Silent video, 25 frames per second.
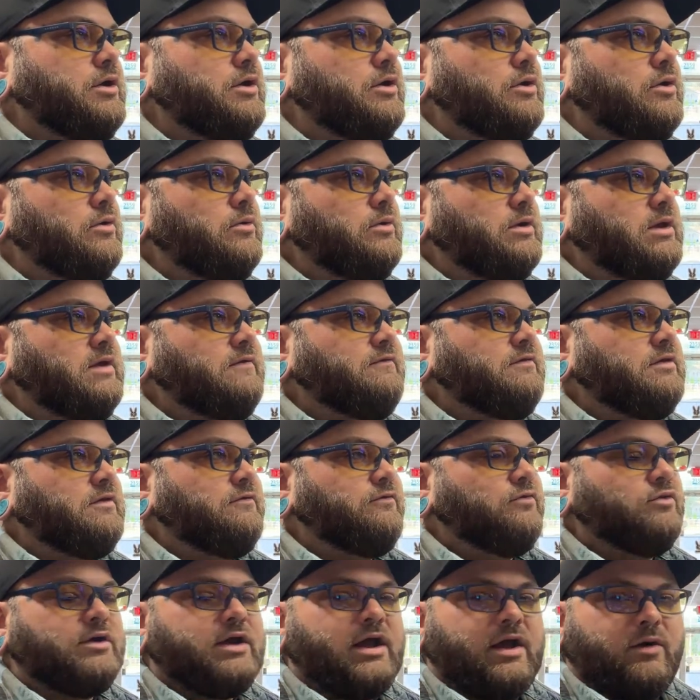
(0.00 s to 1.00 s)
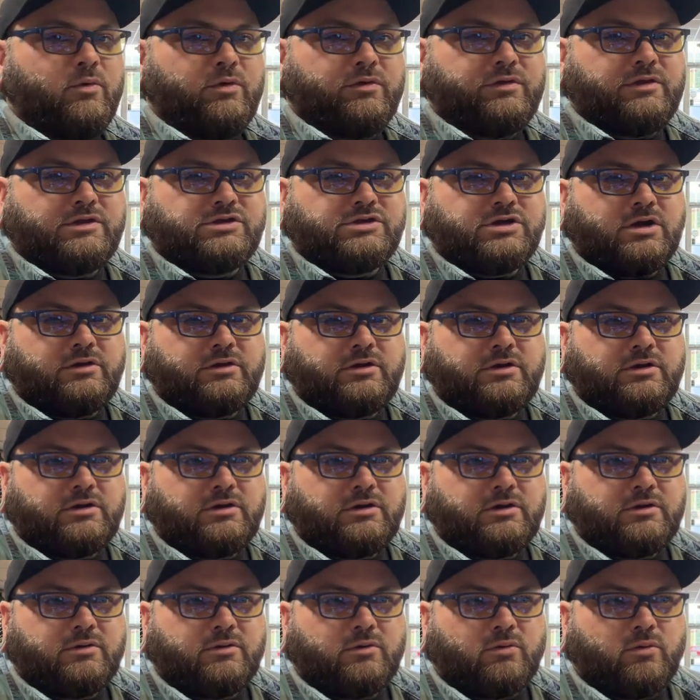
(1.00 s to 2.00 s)
you know, even if we're not with each
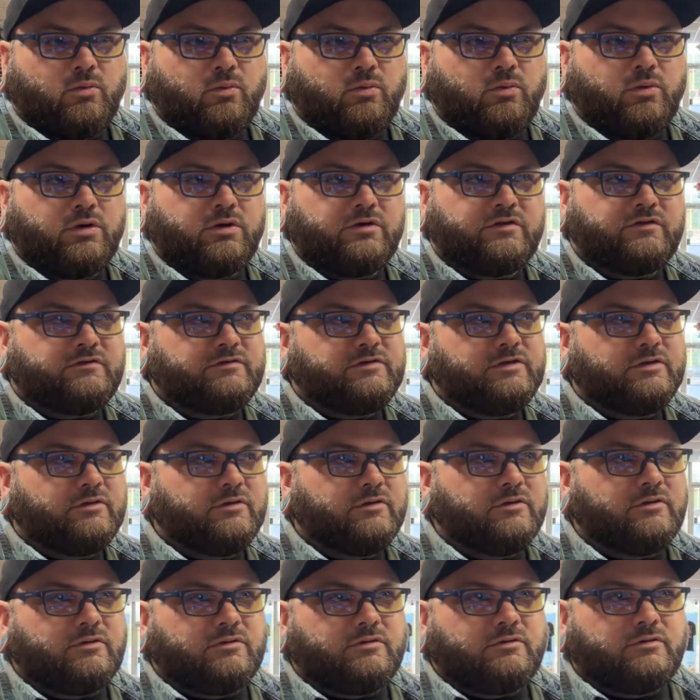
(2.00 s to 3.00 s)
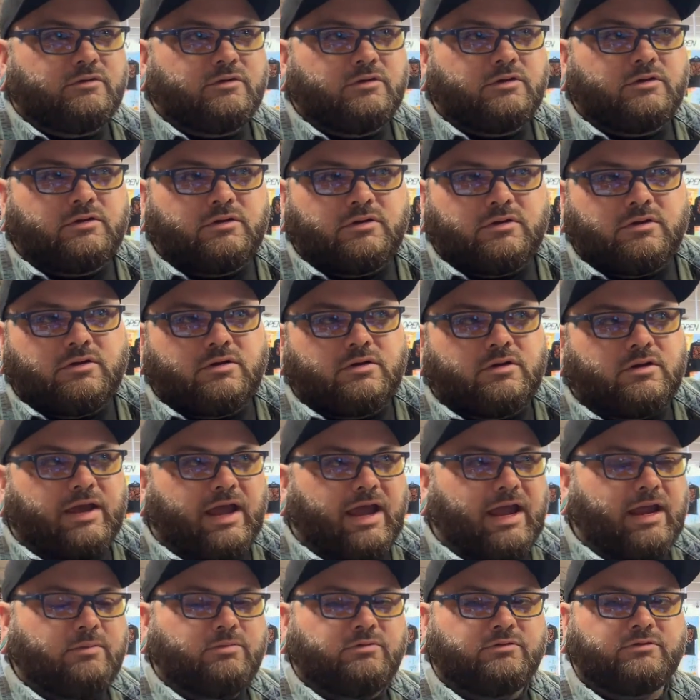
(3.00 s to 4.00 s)
other, we're still
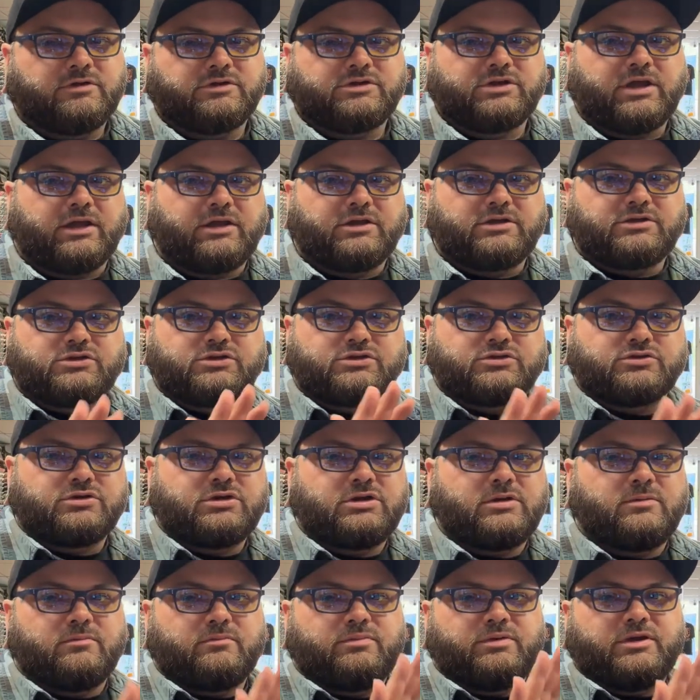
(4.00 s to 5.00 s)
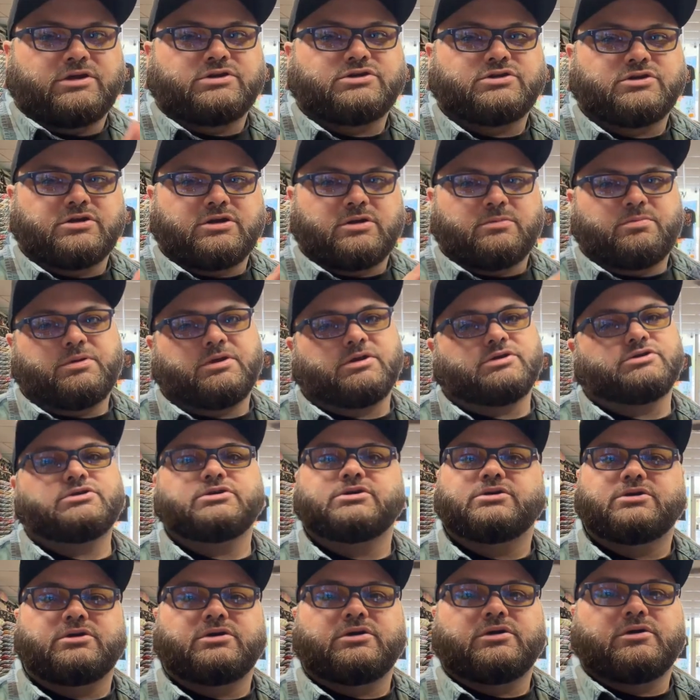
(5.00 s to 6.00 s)
able to, like, stream picture in a
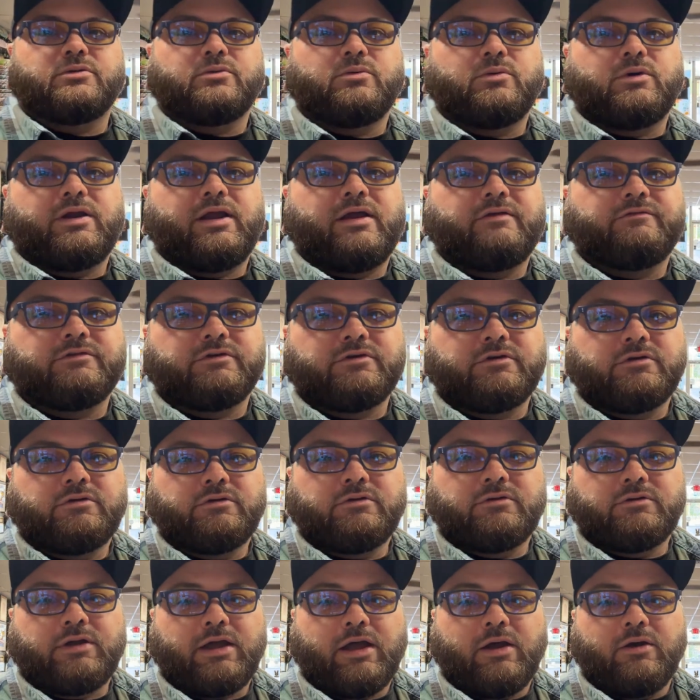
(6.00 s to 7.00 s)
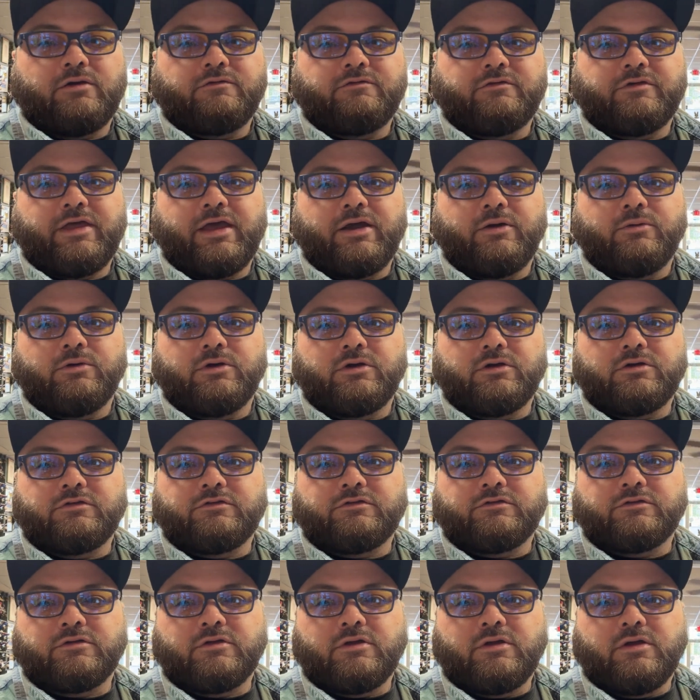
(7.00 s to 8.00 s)
picture or whatever, however that
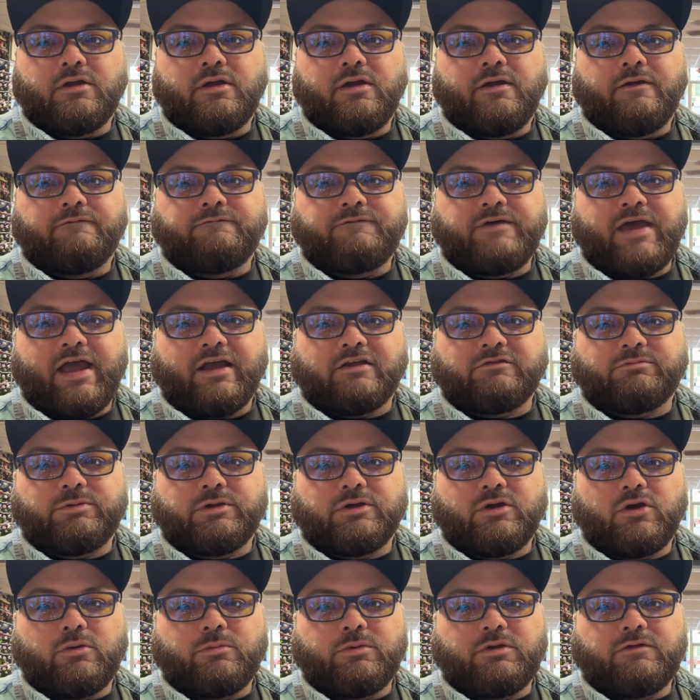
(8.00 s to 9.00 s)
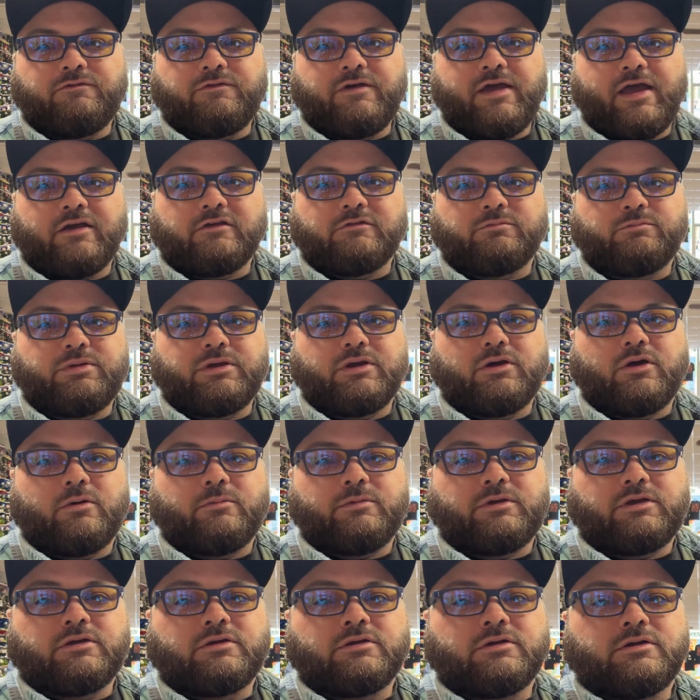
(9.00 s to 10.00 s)
works. Facts, big homie. Facts, big
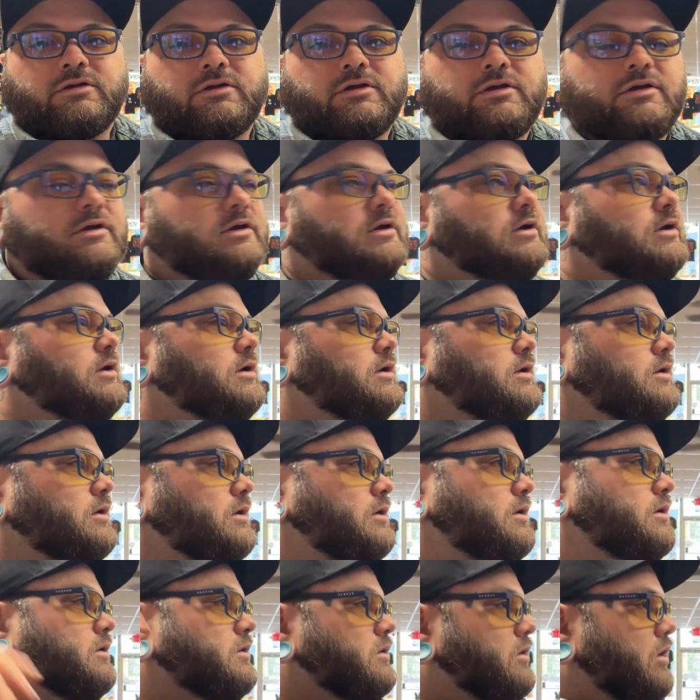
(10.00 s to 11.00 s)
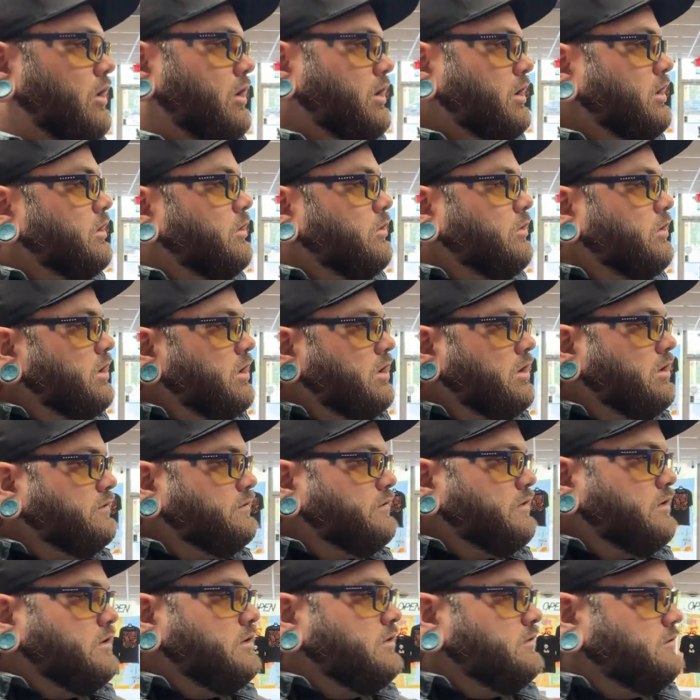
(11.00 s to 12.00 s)
homie. You already know what it is,
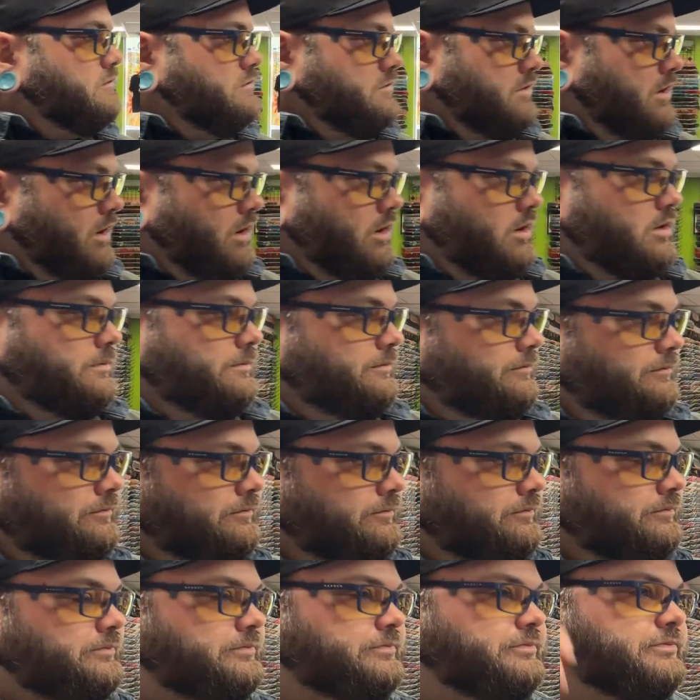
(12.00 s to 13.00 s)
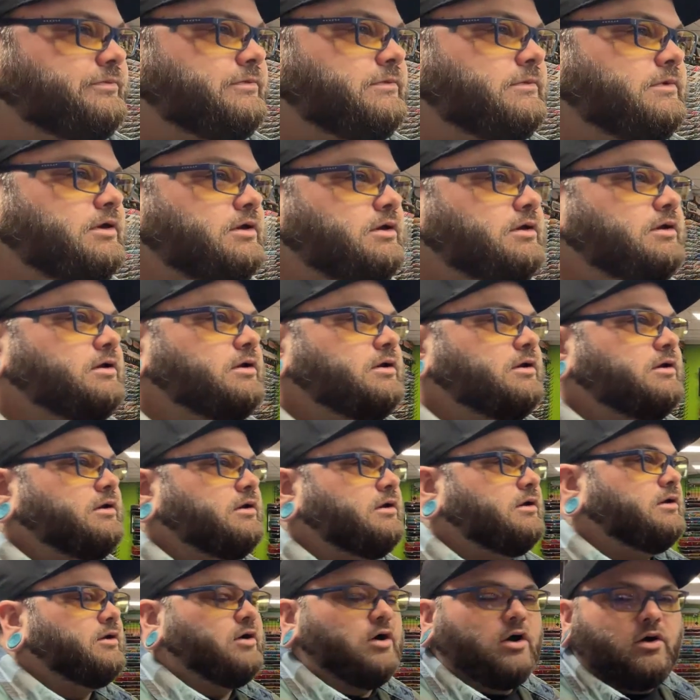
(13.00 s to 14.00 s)
cuz.
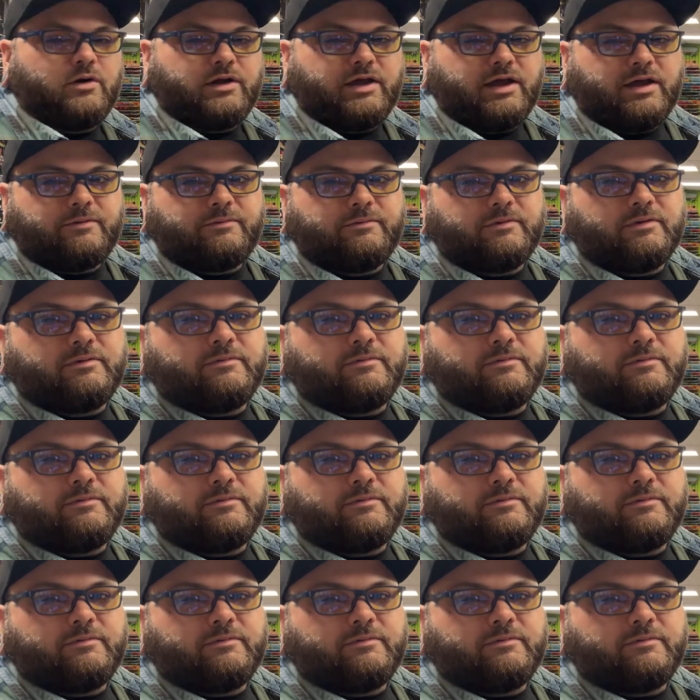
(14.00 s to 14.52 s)
Oh, yeah.